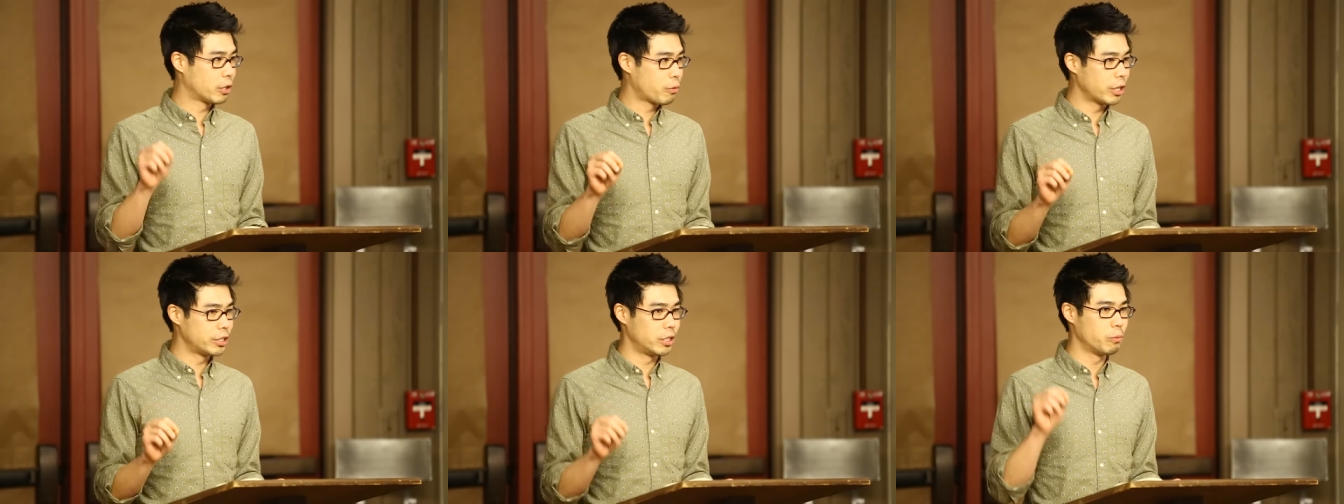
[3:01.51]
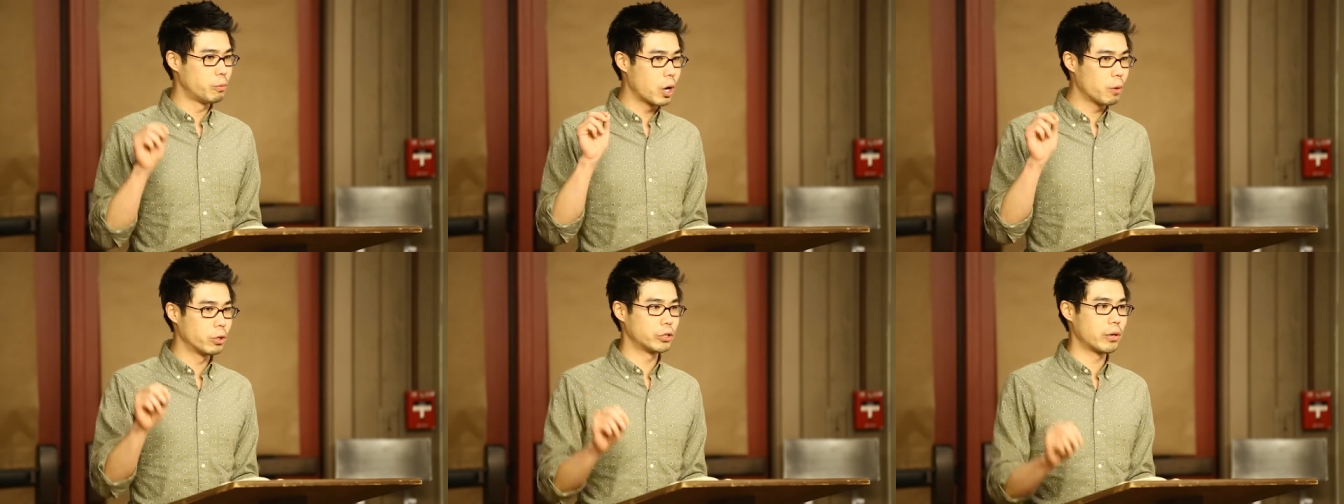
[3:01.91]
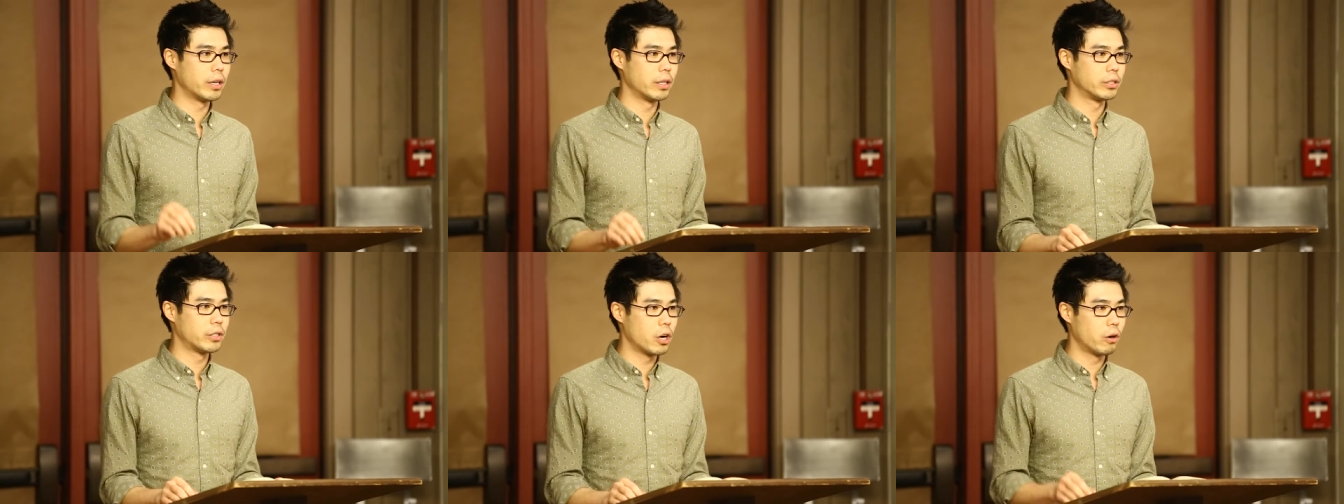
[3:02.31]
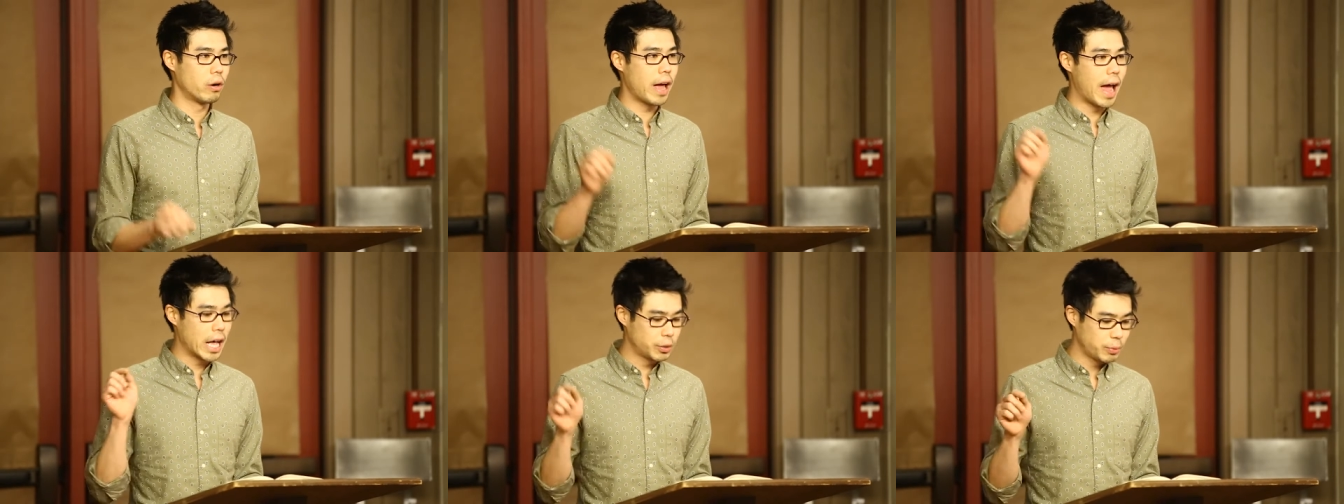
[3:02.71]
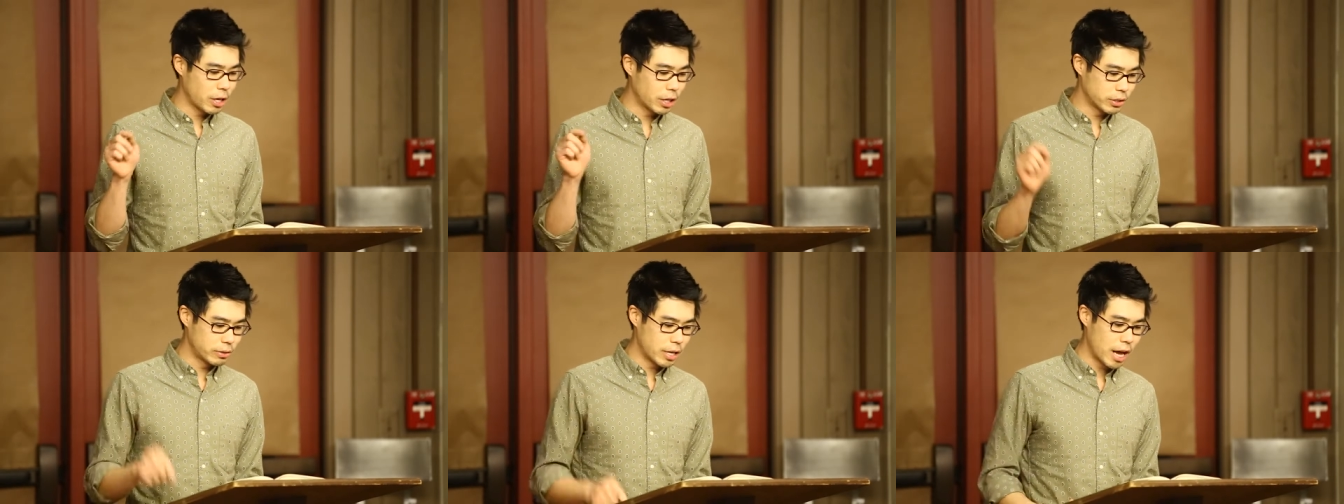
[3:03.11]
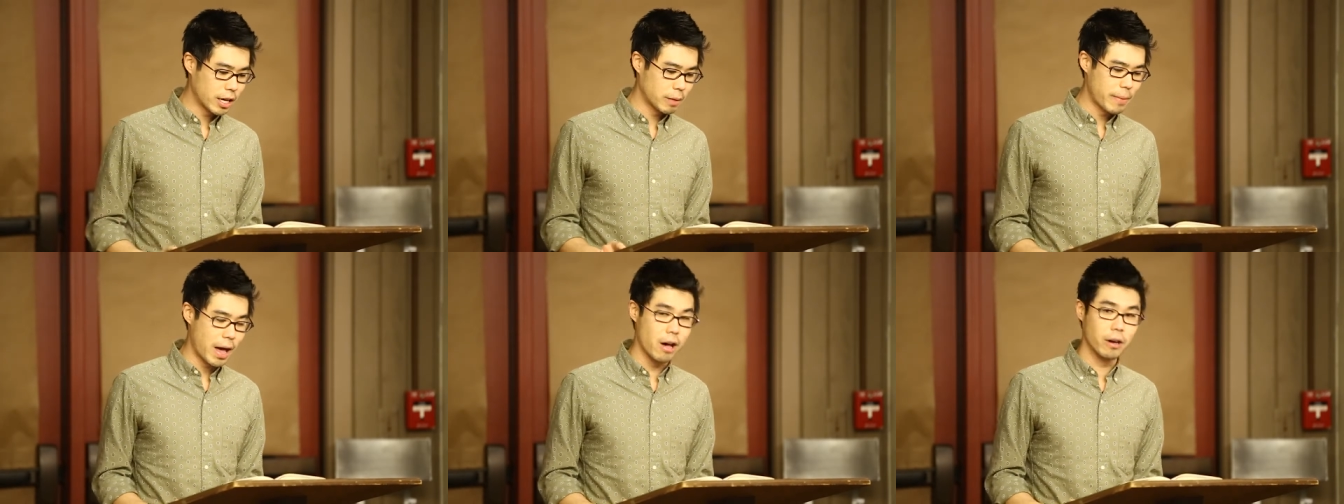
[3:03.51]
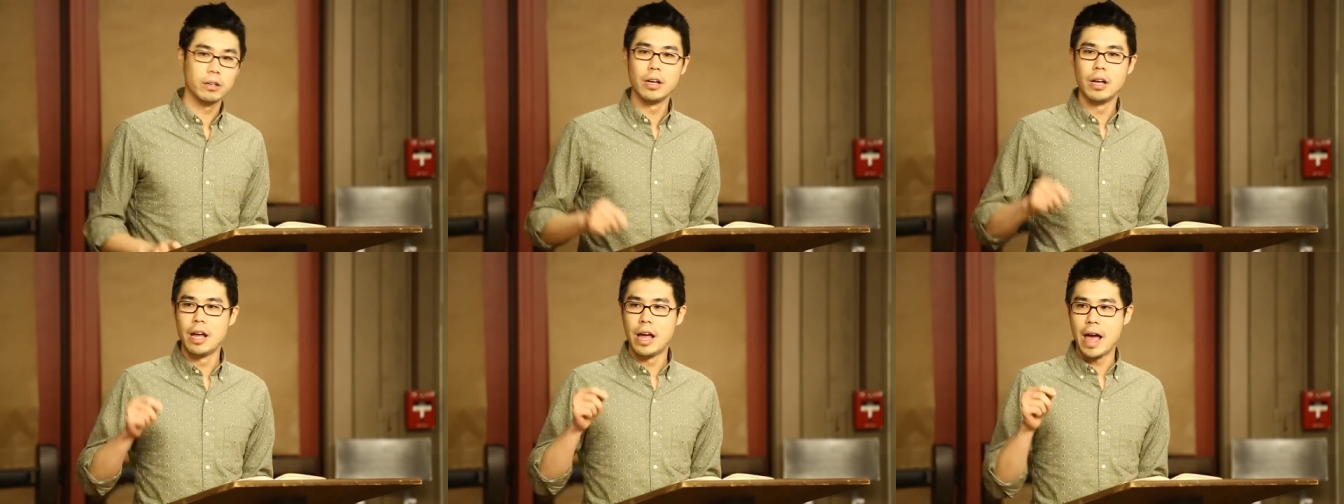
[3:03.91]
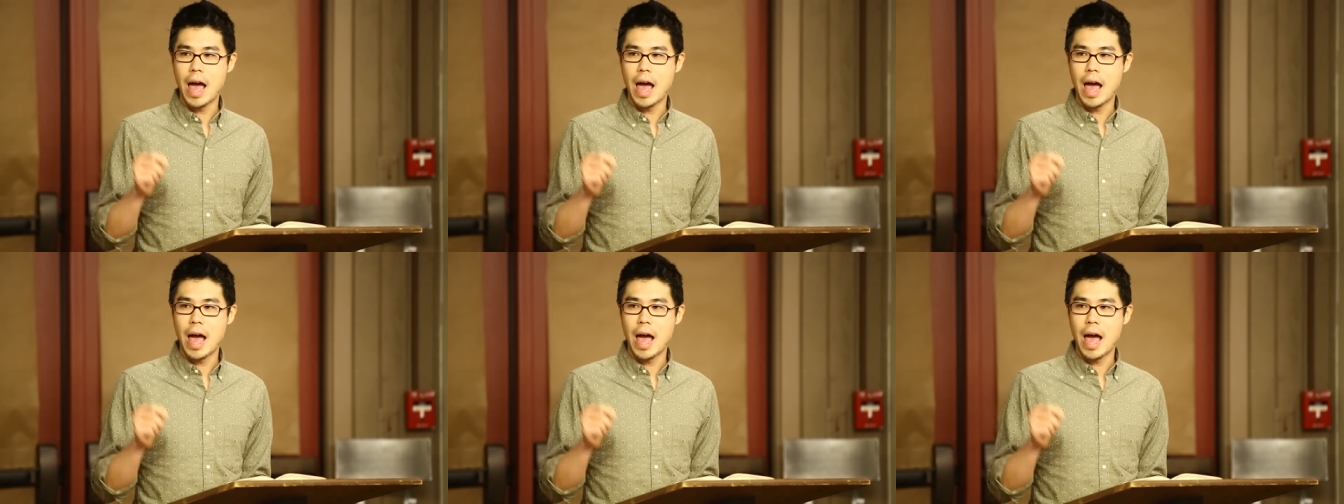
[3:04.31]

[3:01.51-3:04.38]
the question of where we're trying to go as we also talk about